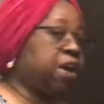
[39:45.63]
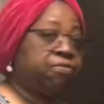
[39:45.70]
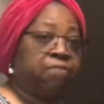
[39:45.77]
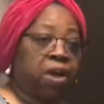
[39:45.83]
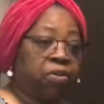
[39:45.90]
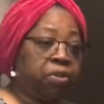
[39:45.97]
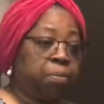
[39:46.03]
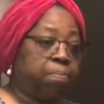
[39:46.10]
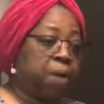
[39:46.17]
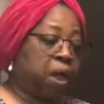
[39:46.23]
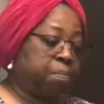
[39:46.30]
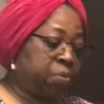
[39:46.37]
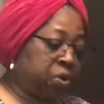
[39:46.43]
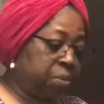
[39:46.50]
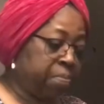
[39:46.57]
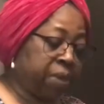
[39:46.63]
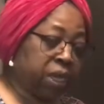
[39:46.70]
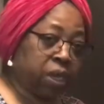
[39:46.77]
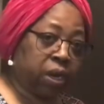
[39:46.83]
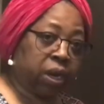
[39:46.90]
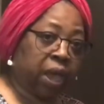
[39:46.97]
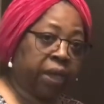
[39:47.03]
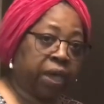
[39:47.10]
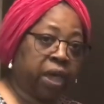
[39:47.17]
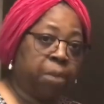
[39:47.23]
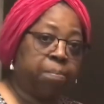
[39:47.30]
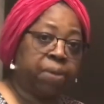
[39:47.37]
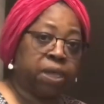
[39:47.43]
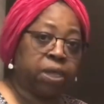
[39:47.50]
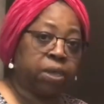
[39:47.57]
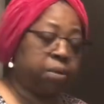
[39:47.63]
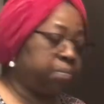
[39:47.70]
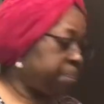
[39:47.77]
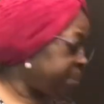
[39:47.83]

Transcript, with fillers: I found, the, I put a bin, I got a bin,